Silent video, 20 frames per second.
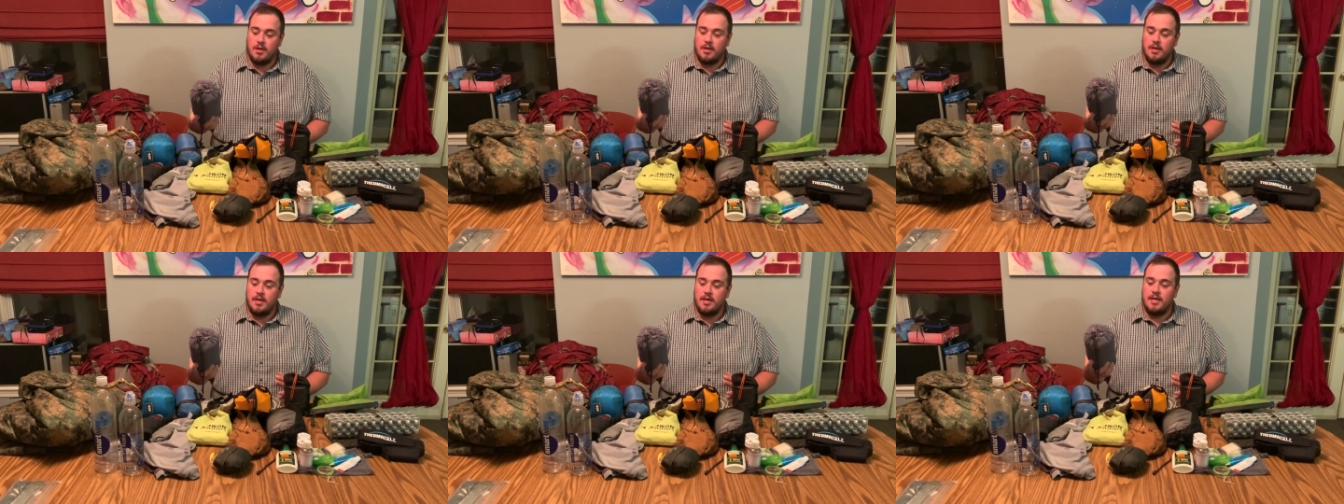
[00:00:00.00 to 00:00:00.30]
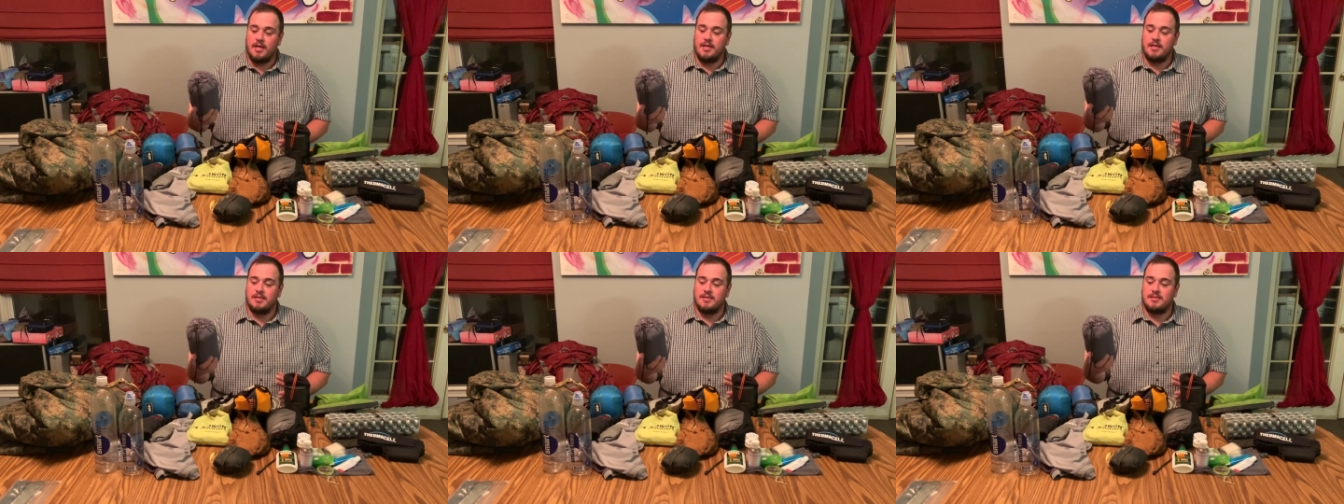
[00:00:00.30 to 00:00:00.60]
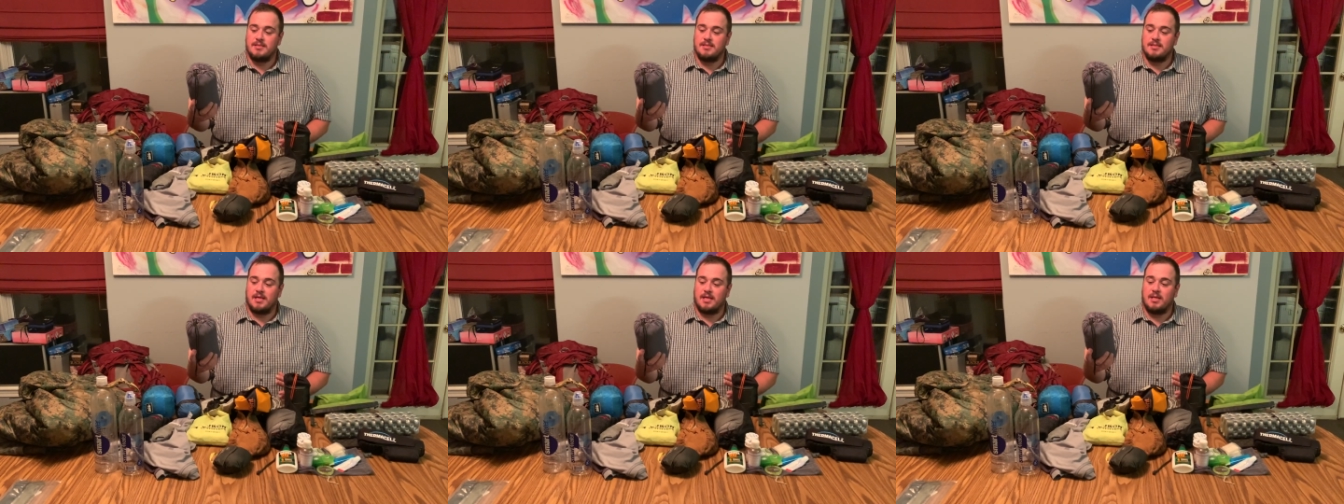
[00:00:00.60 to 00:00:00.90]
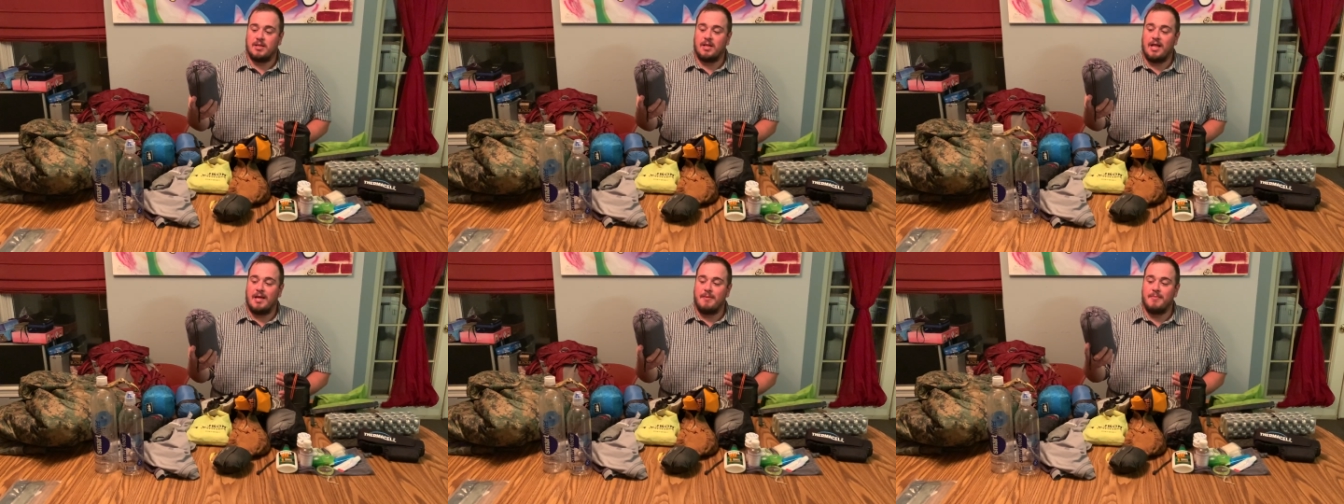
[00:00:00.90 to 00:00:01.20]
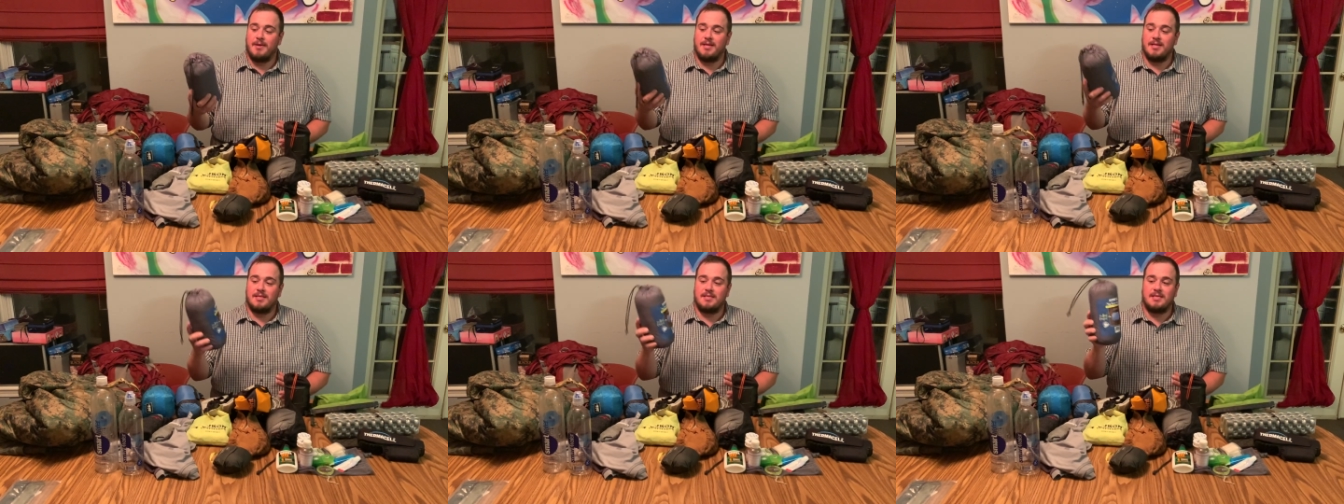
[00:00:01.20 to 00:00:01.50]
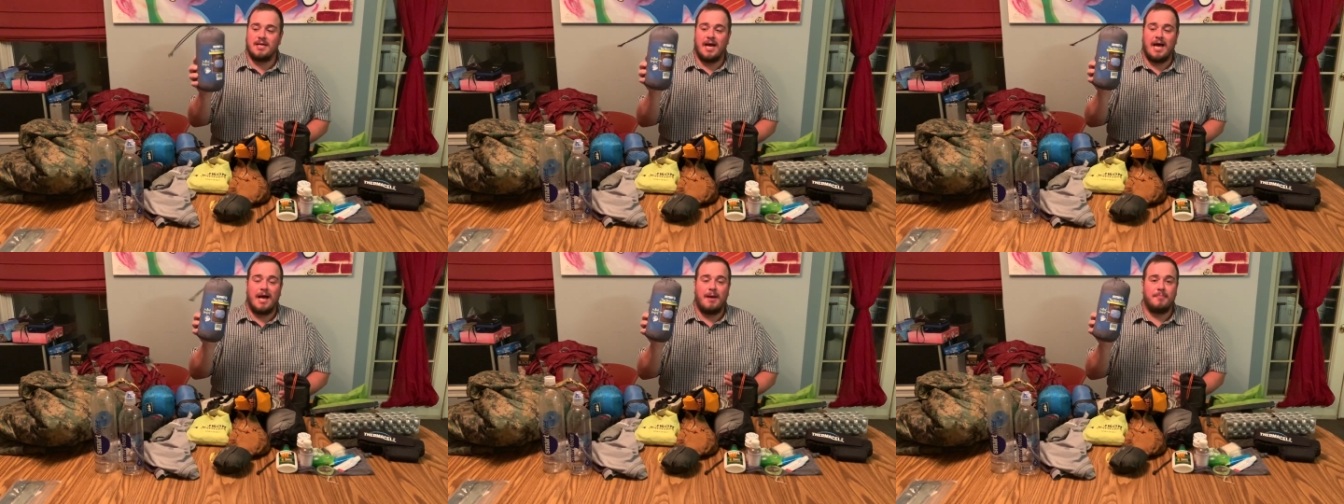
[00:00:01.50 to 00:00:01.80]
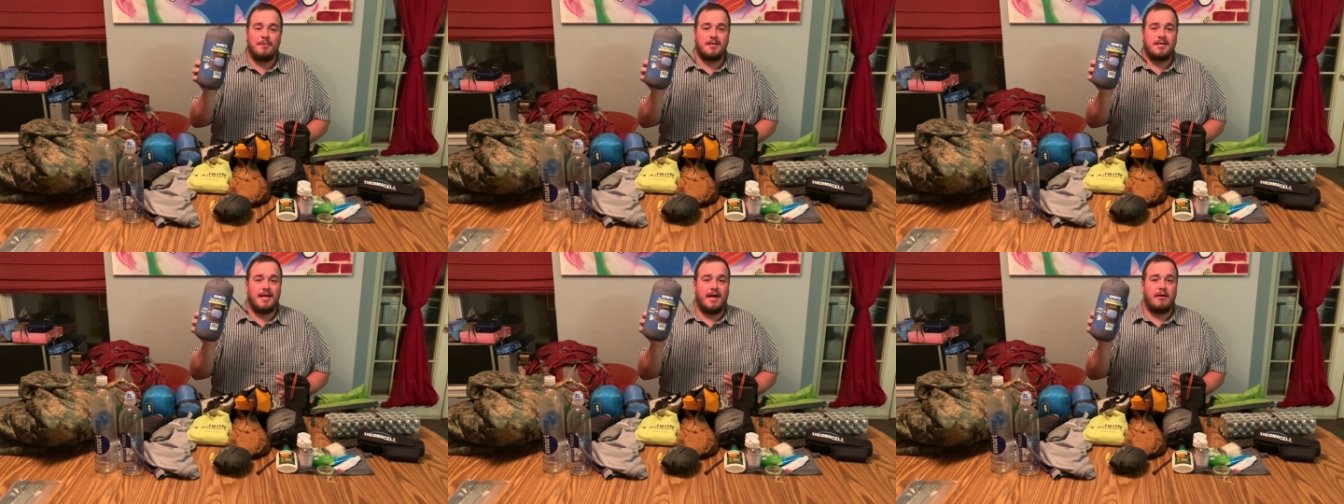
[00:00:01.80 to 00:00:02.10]
is the Climate
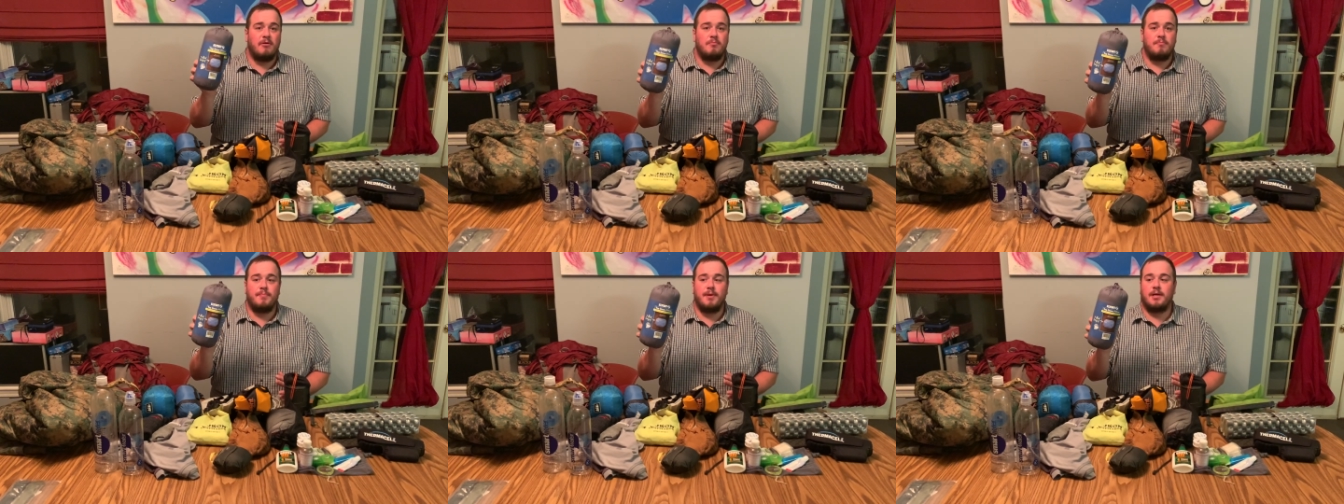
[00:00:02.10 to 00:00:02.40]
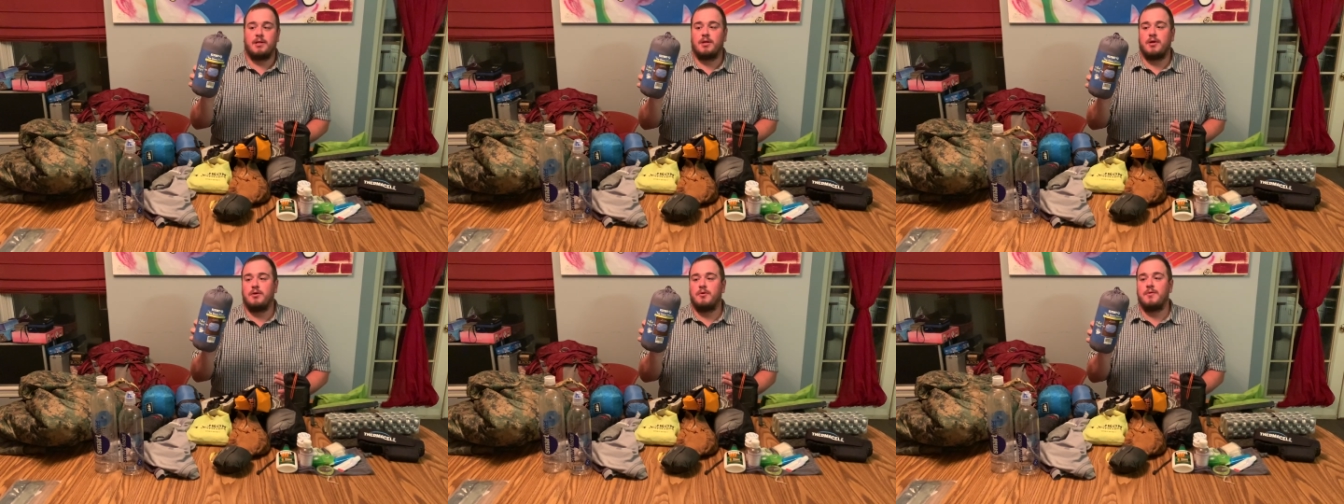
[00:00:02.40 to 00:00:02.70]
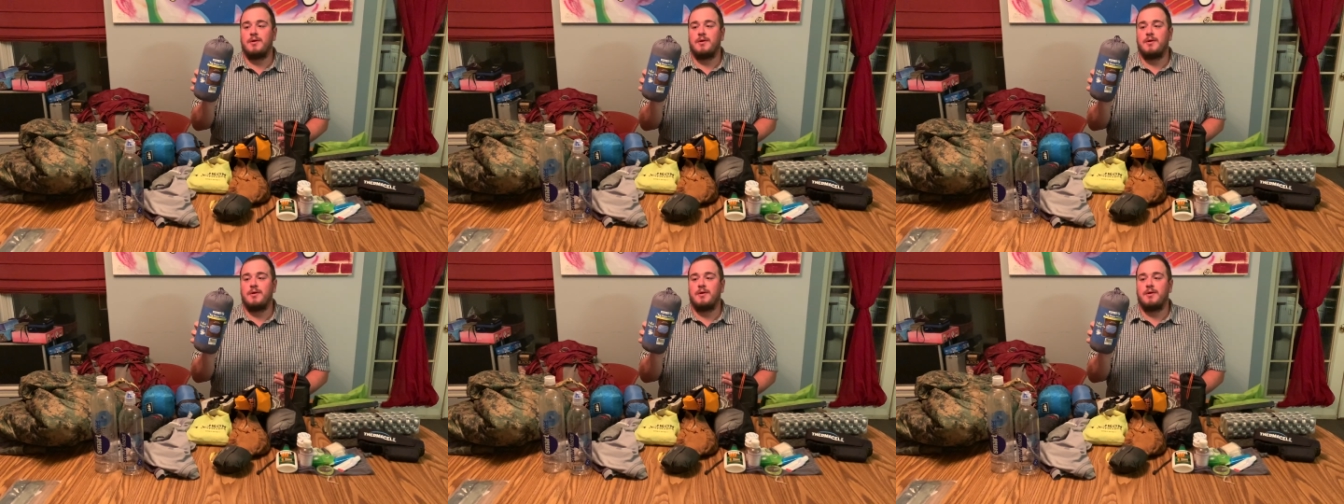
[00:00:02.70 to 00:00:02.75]
top-down pillow,